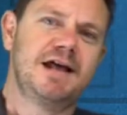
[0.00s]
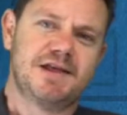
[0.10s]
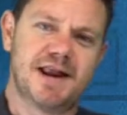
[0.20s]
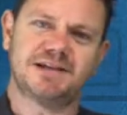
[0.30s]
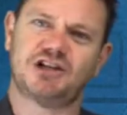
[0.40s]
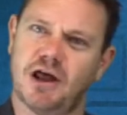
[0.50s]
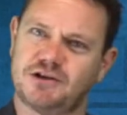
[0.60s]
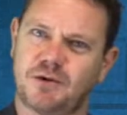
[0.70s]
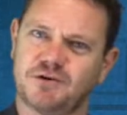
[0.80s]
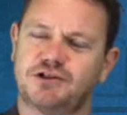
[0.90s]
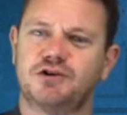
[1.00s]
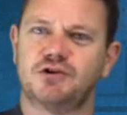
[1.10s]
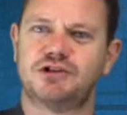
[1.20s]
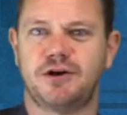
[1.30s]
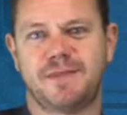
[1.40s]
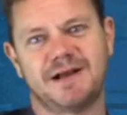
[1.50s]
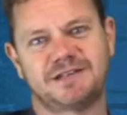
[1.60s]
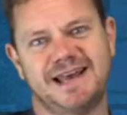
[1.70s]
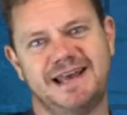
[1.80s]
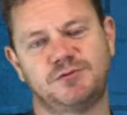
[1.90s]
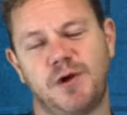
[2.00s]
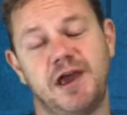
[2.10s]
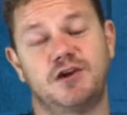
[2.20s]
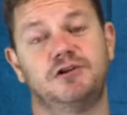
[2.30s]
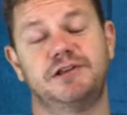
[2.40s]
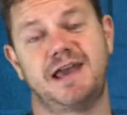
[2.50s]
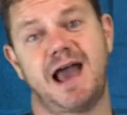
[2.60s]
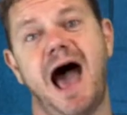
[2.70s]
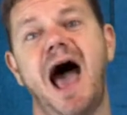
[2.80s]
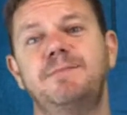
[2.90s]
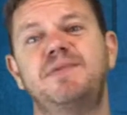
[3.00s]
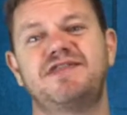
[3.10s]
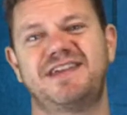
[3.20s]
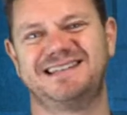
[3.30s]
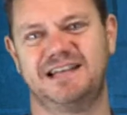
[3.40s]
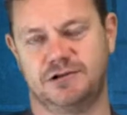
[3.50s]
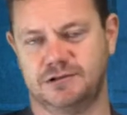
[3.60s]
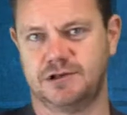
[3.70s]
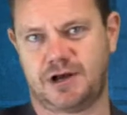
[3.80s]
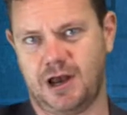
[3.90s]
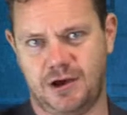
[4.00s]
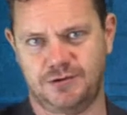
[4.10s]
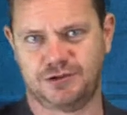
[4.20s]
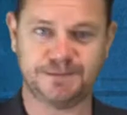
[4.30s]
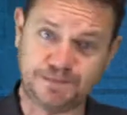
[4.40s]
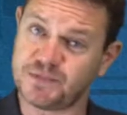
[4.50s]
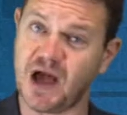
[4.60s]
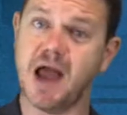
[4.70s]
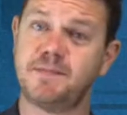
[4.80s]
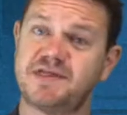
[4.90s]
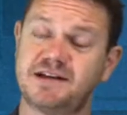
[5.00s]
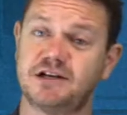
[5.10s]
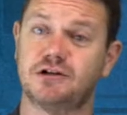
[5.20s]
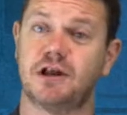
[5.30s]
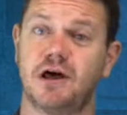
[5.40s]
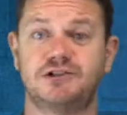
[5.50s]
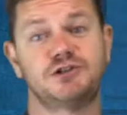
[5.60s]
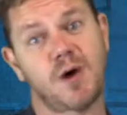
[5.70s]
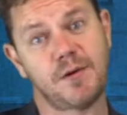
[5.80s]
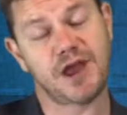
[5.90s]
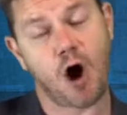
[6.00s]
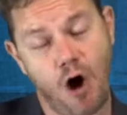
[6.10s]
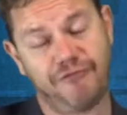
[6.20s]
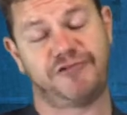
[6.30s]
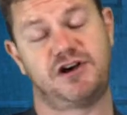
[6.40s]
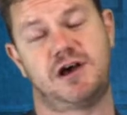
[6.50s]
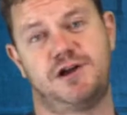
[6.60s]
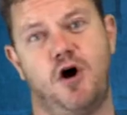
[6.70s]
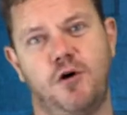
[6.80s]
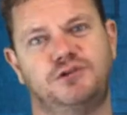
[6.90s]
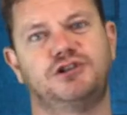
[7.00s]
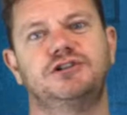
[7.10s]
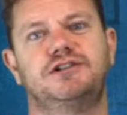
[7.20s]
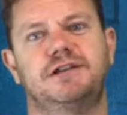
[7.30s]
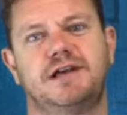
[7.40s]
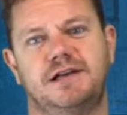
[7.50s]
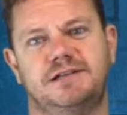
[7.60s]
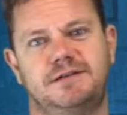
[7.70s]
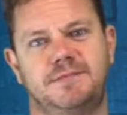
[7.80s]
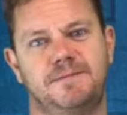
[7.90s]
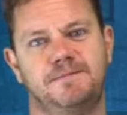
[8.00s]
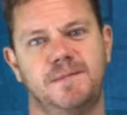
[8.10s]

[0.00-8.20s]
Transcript: The next close I want to talk to you about is what I call the hypothetical close. The hypothetical close is where we offer an option to the customer,